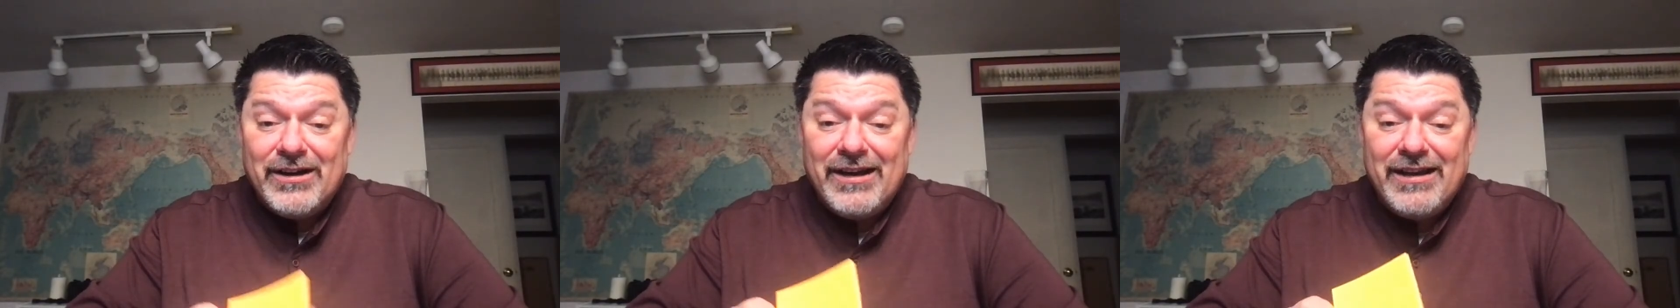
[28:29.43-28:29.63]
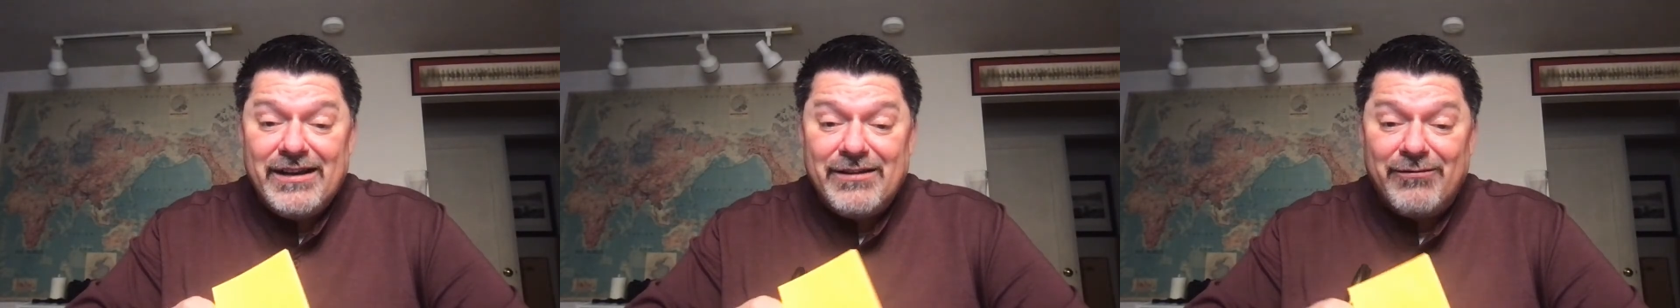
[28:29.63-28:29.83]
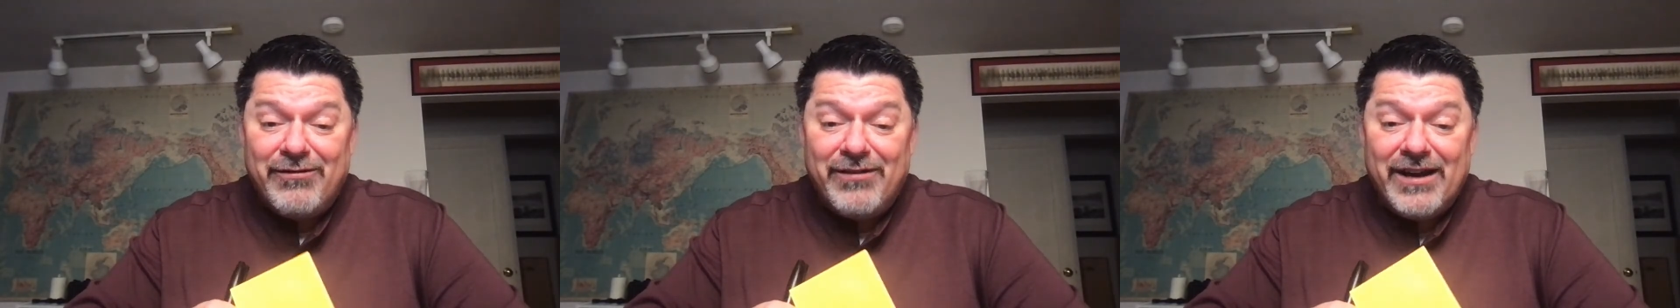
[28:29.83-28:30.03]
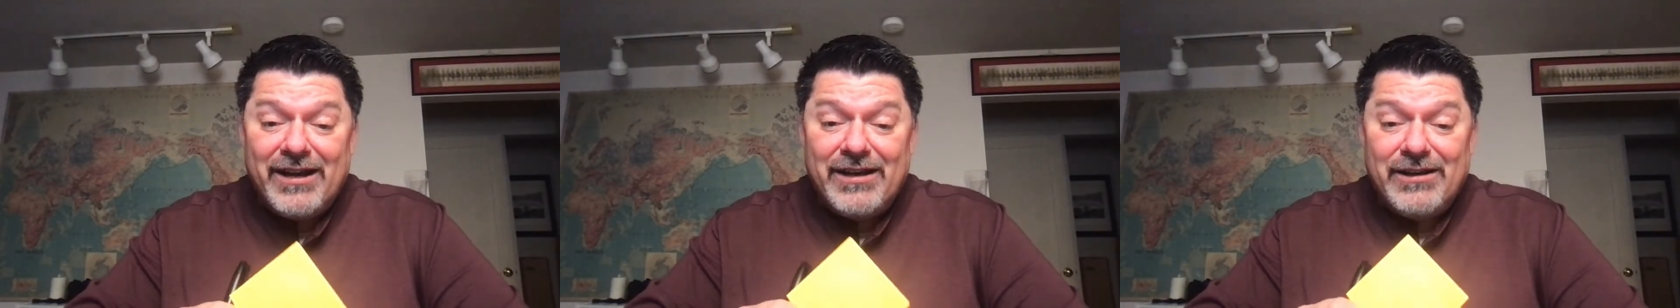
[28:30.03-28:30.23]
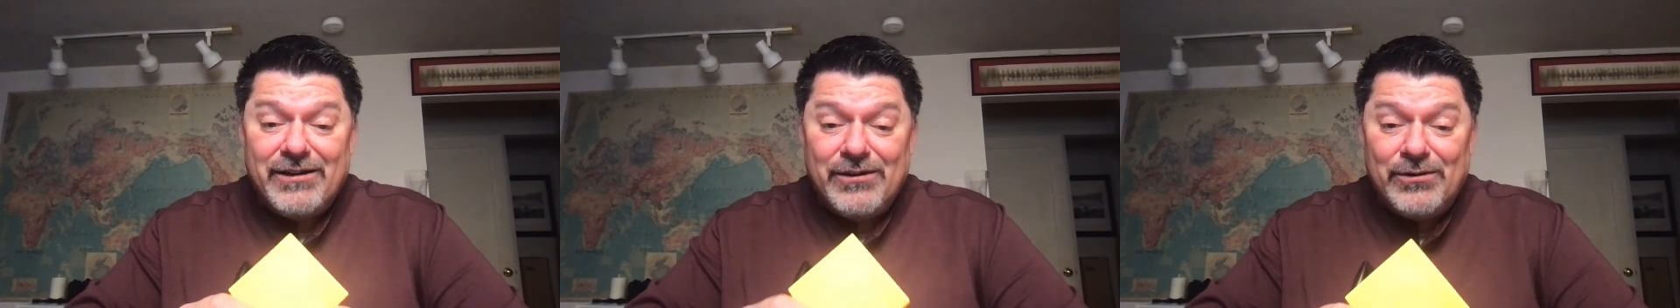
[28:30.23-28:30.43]
I
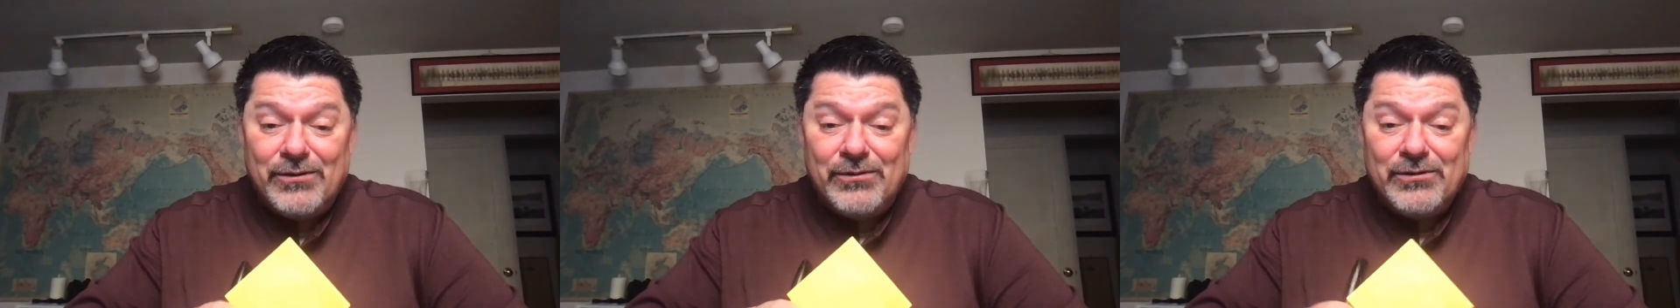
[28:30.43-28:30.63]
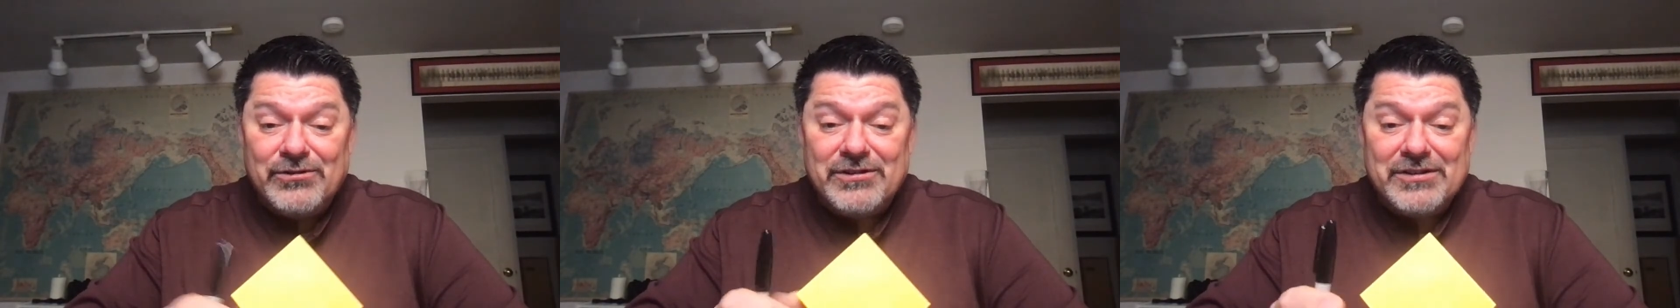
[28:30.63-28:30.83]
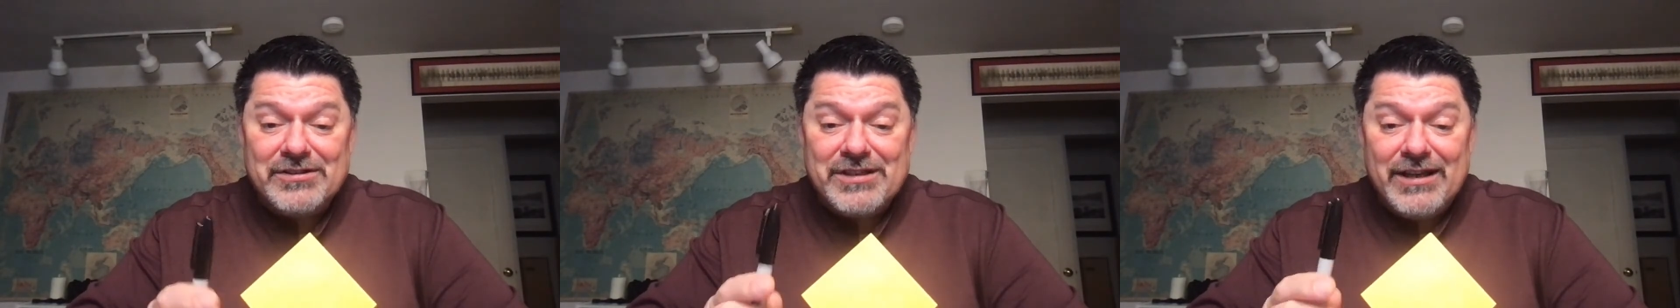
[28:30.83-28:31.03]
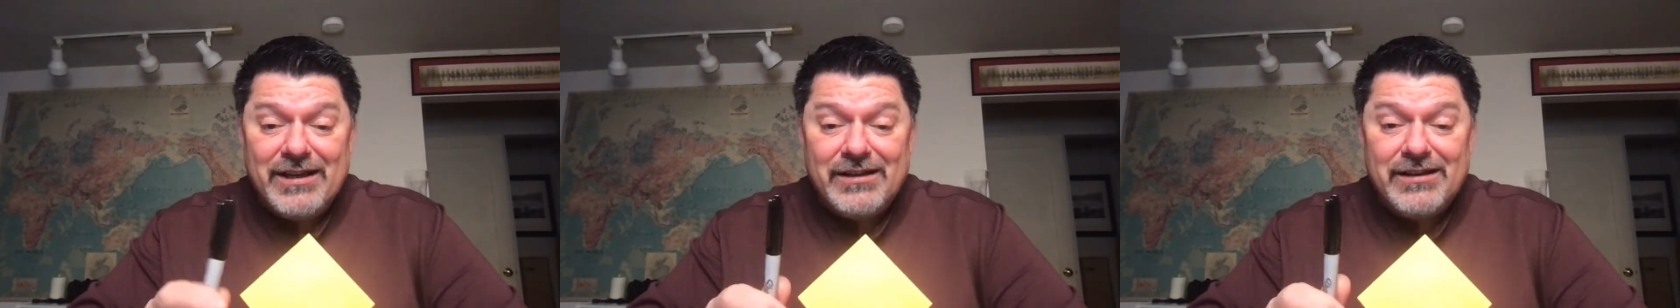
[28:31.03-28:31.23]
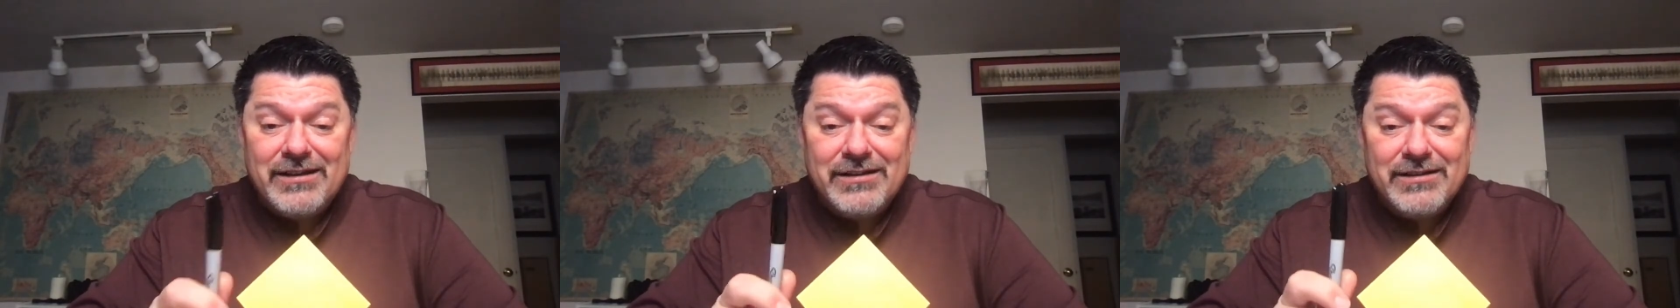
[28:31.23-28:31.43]
invite you to
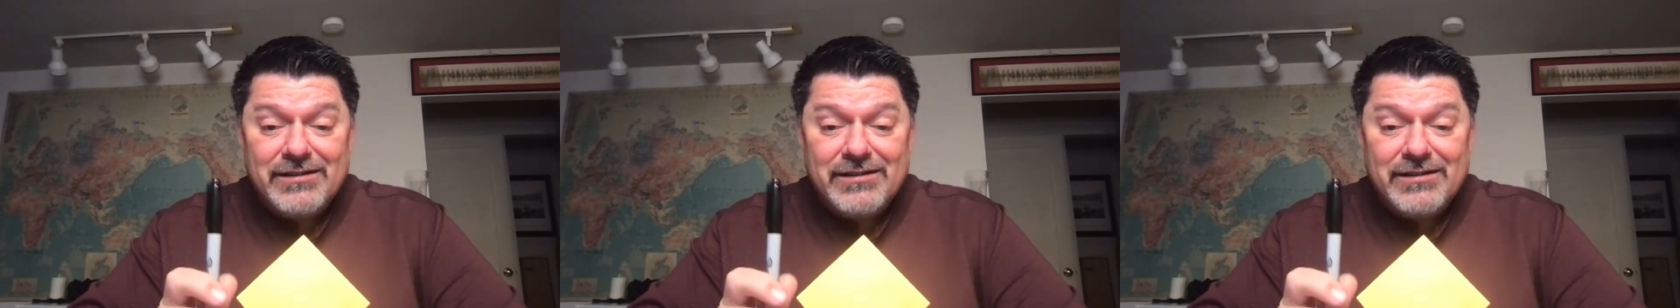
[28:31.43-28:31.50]
take